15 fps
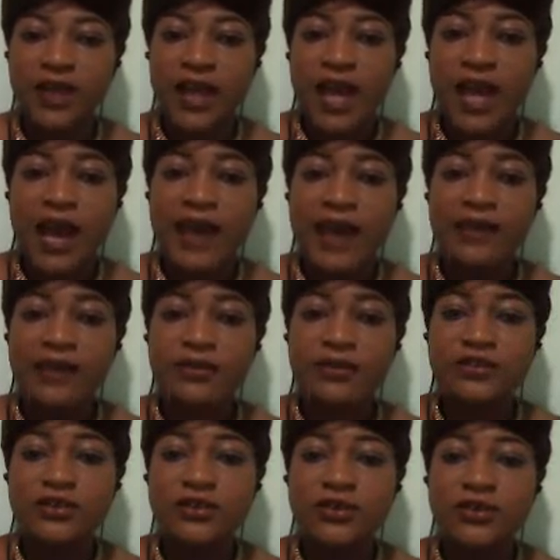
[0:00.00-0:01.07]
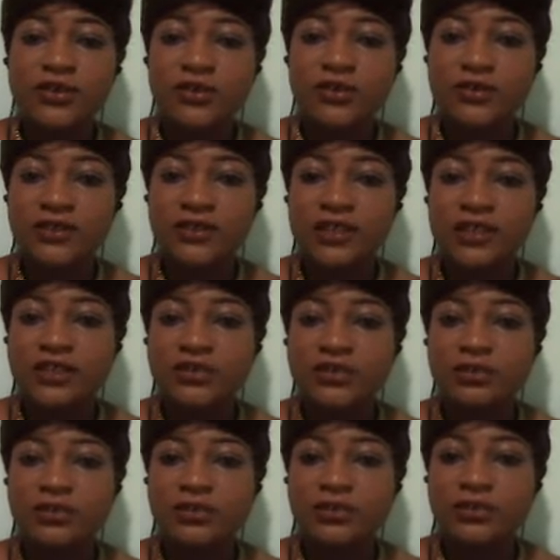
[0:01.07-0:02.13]
I also used it to
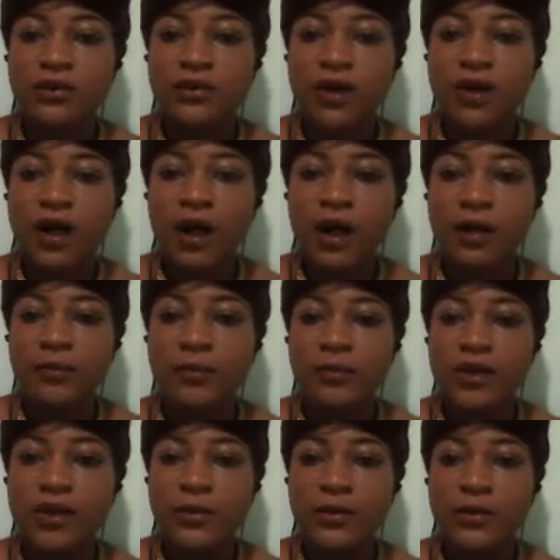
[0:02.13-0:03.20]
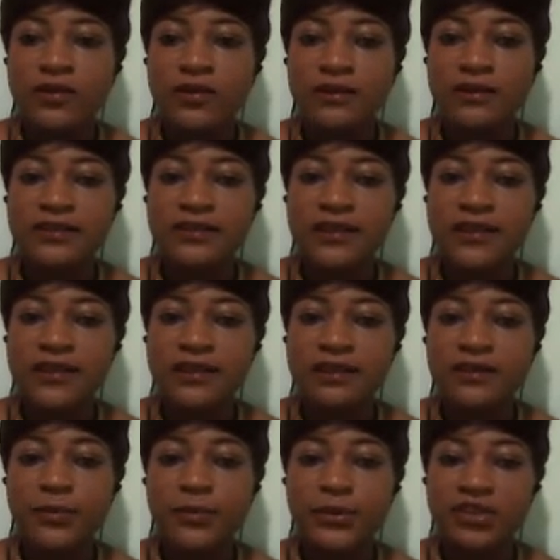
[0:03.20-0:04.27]
help me with a science
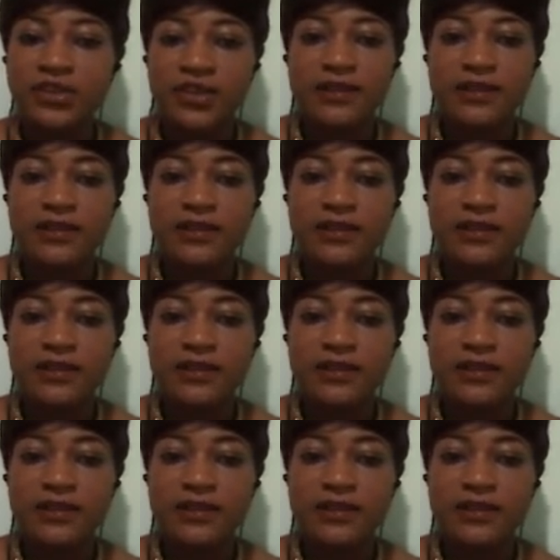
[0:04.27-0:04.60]
project.